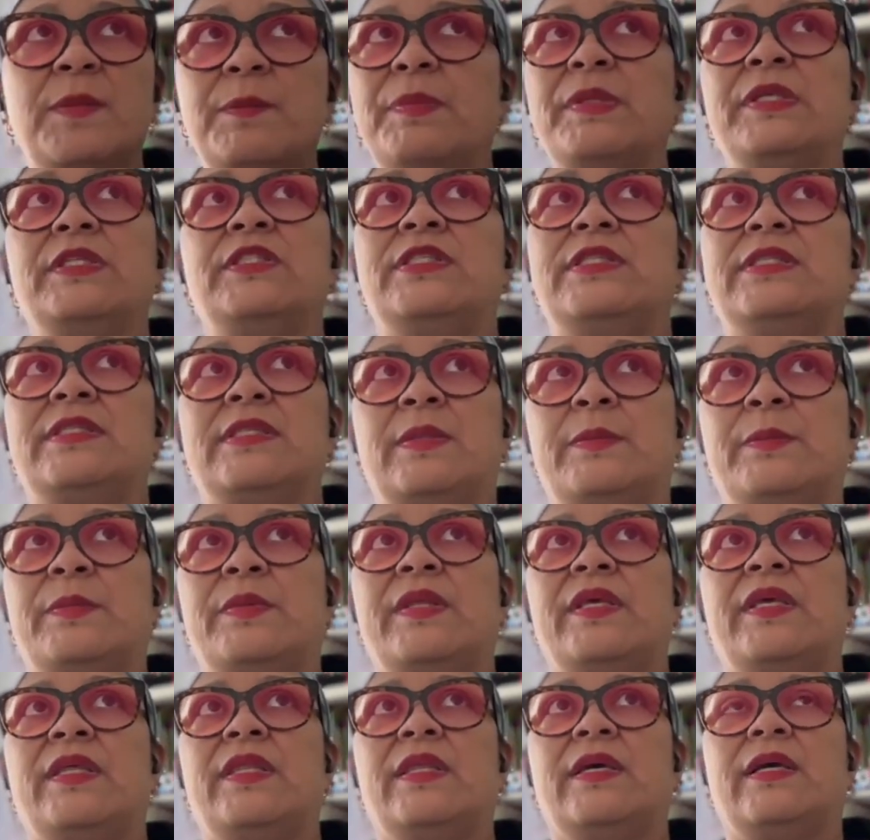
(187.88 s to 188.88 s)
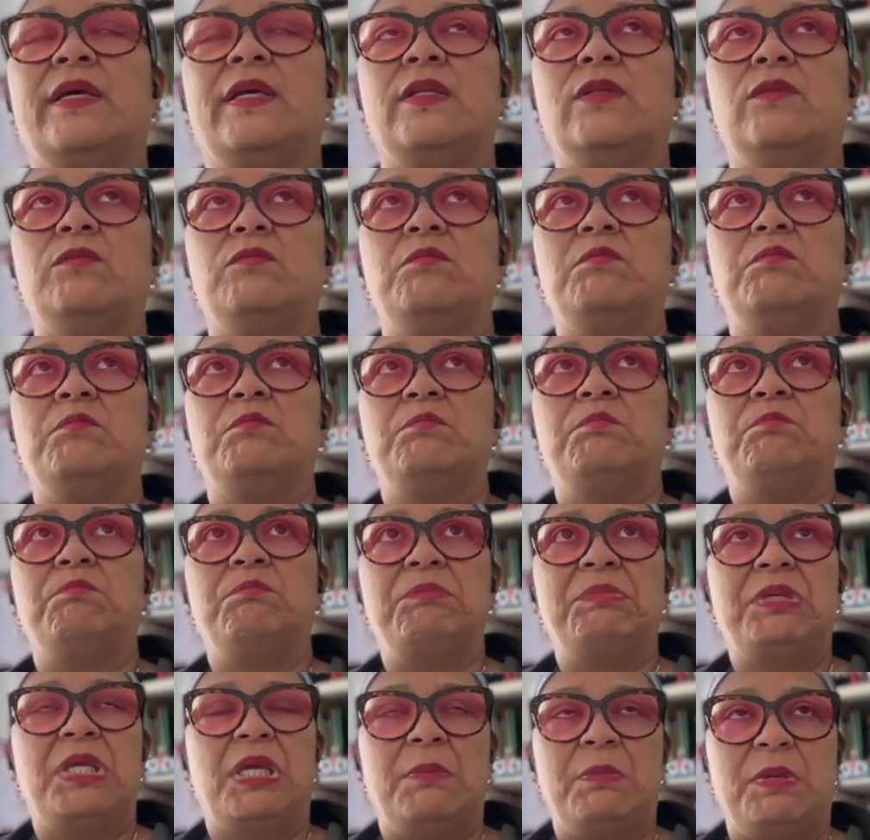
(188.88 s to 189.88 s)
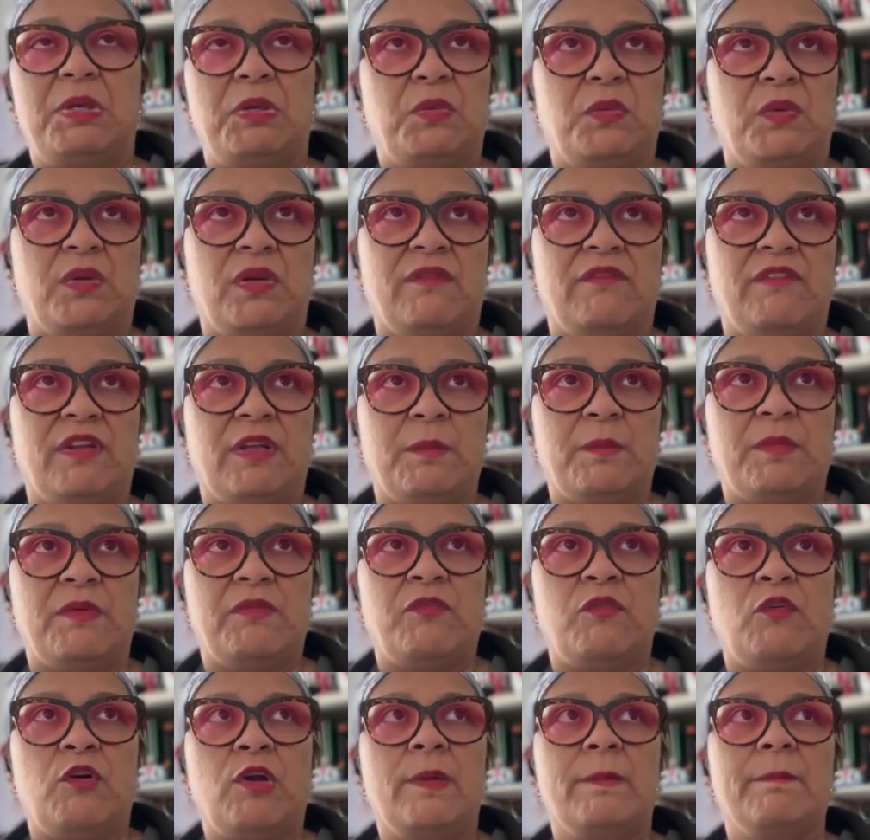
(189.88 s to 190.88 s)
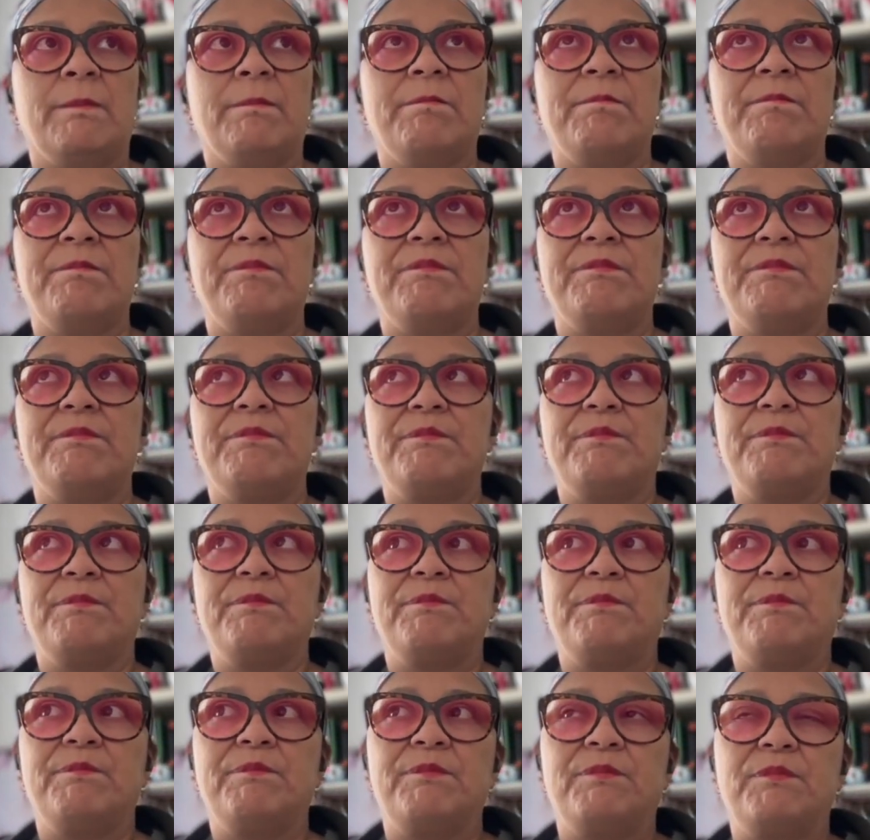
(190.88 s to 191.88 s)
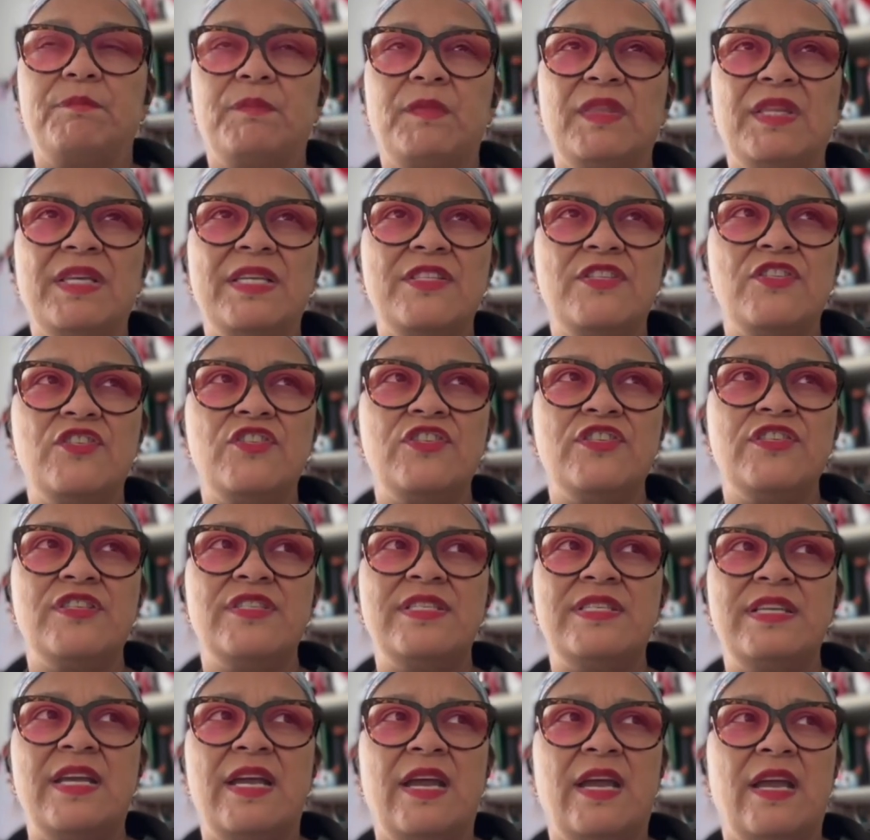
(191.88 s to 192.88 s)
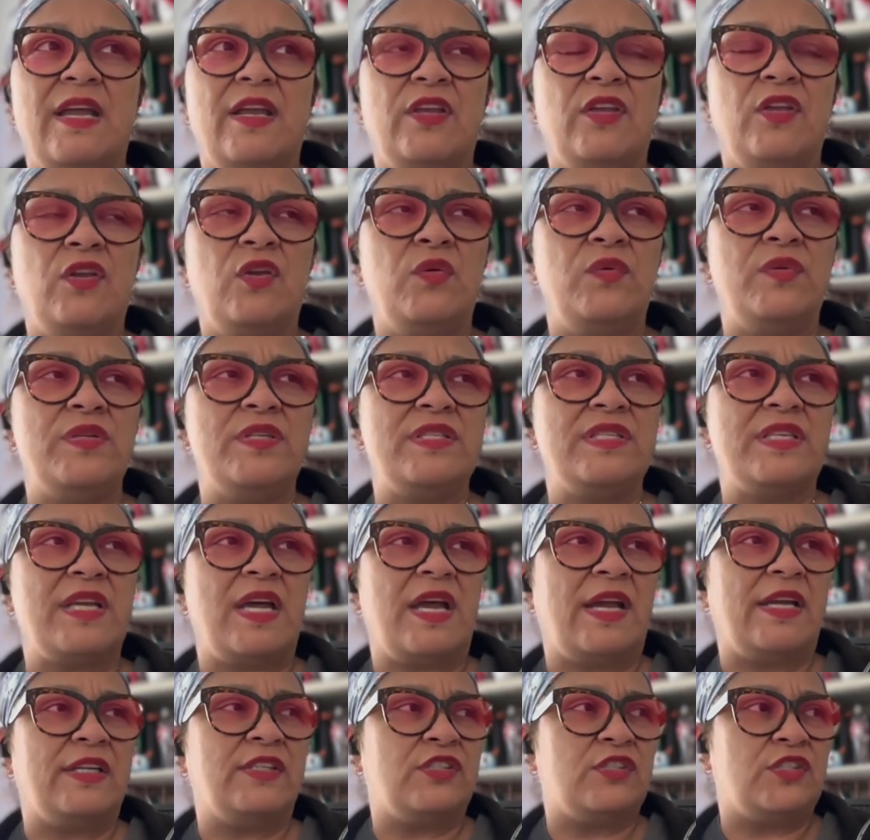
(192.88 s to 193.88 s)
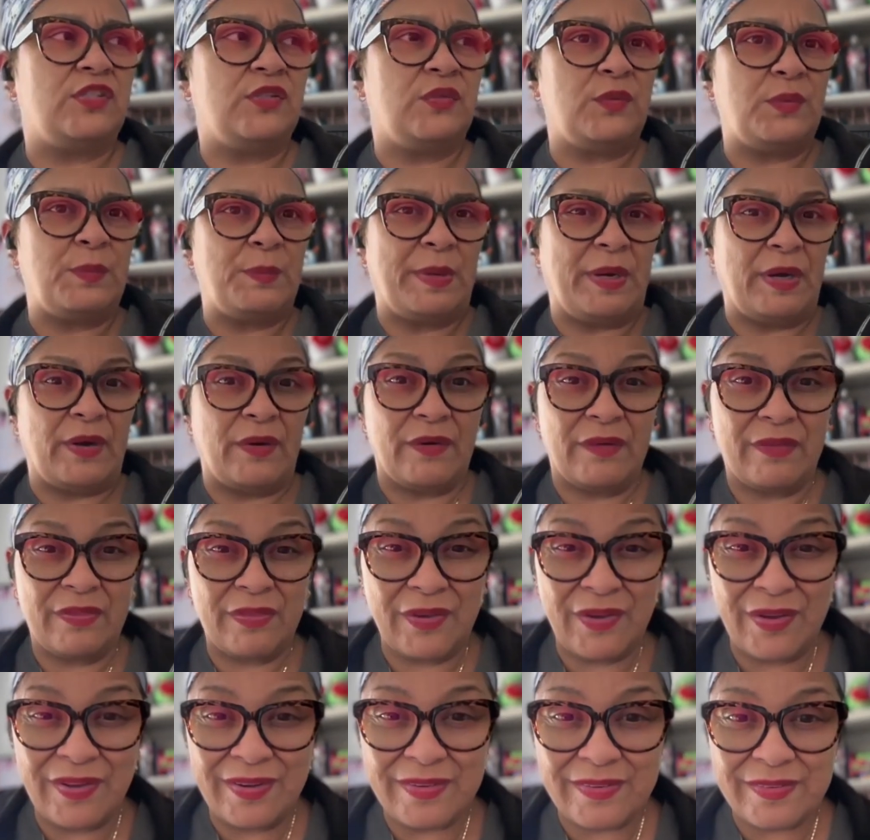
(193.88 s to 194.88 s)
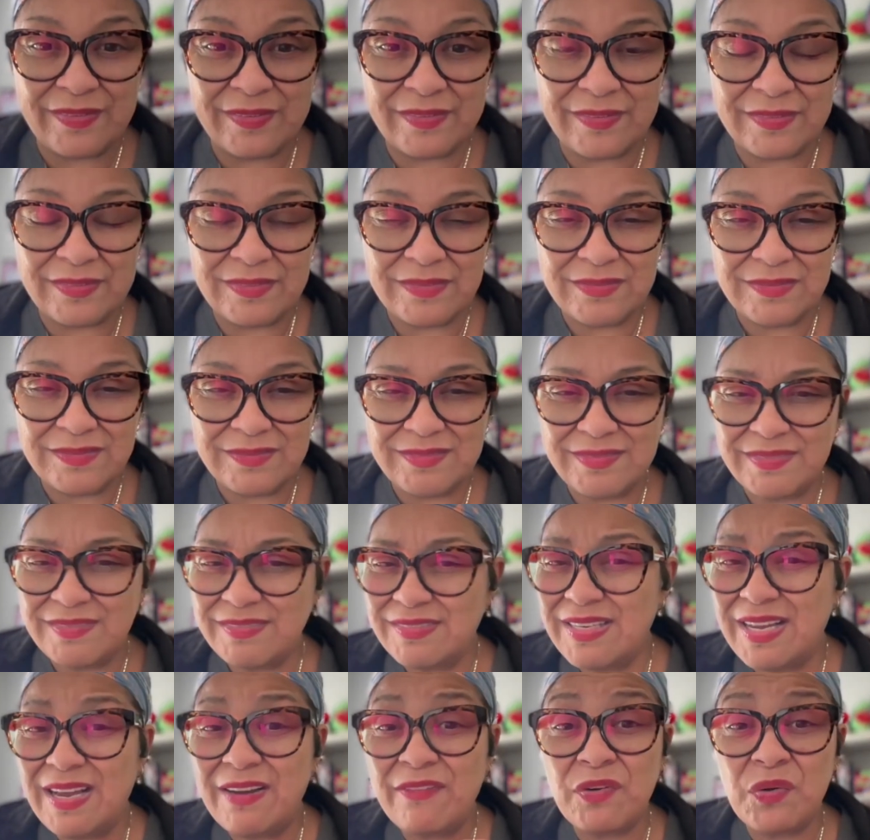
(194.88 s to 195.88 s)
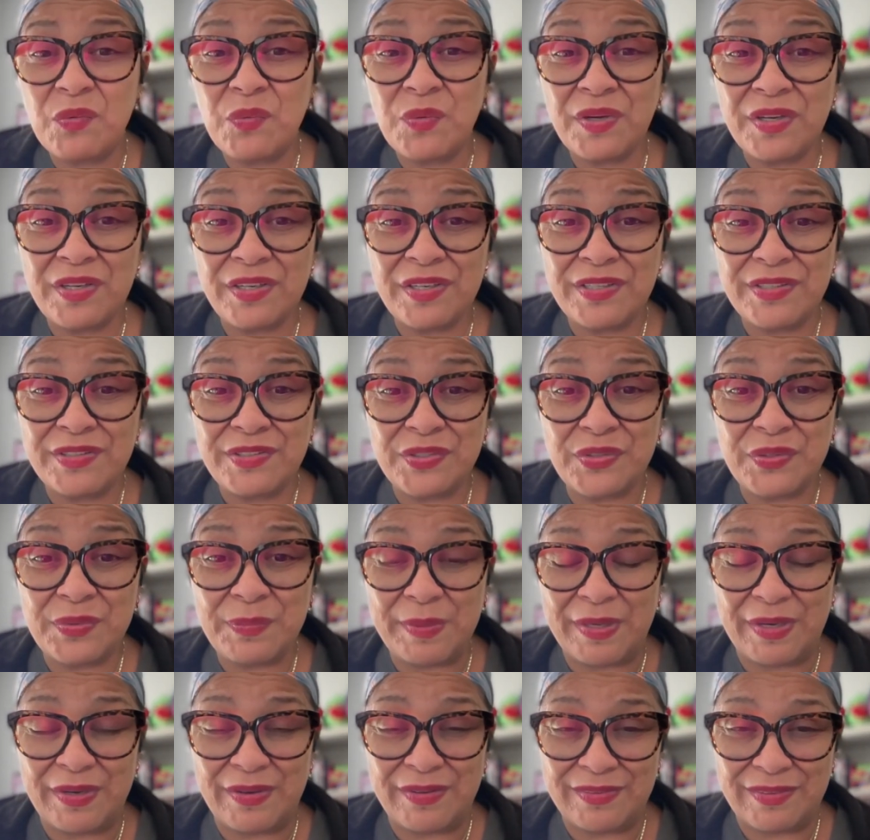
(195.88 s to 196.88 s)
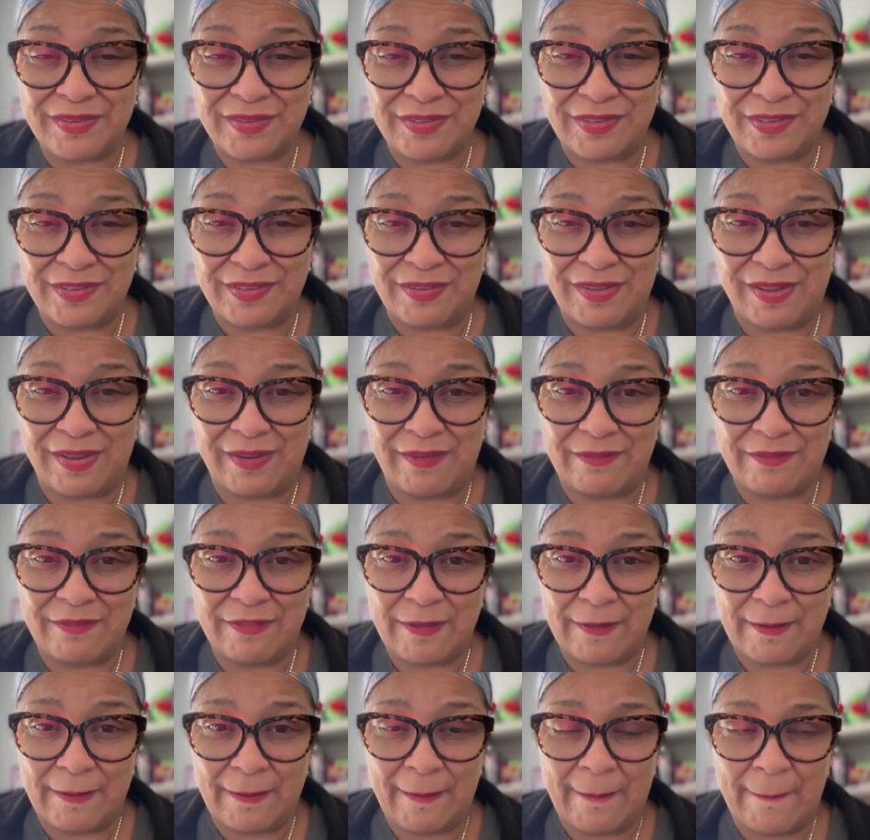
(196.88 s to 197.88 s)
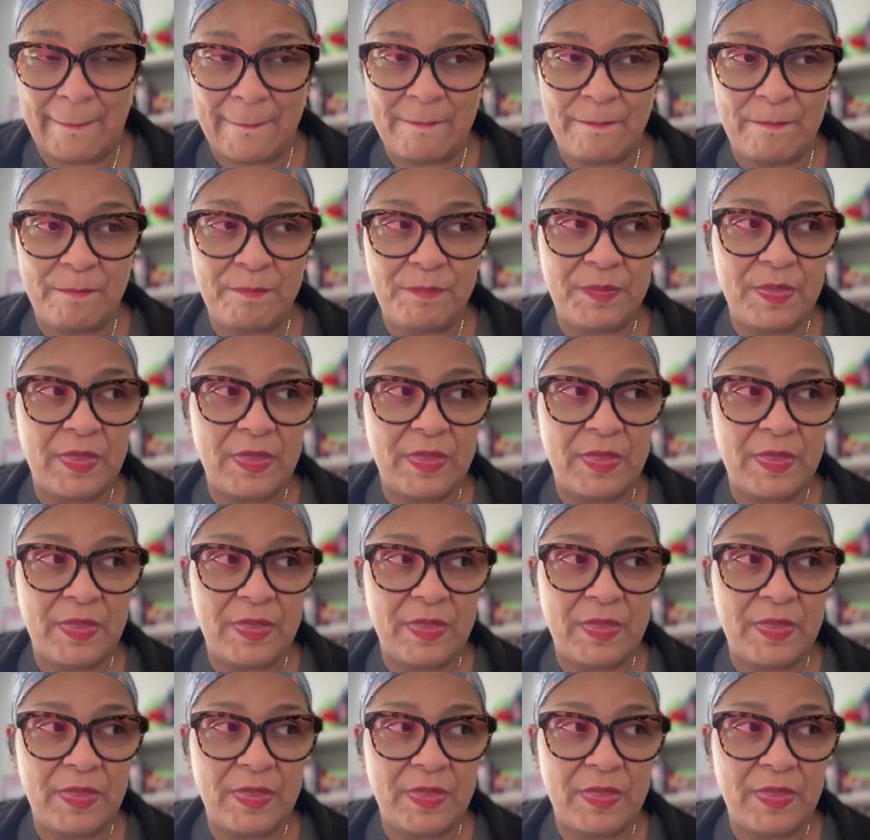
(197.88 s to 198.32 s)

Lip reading: jump into something that maybe you wouldn't have done before. Let's just say you decide to do a marathon. Never wanted to do a marathon in your life. Okay.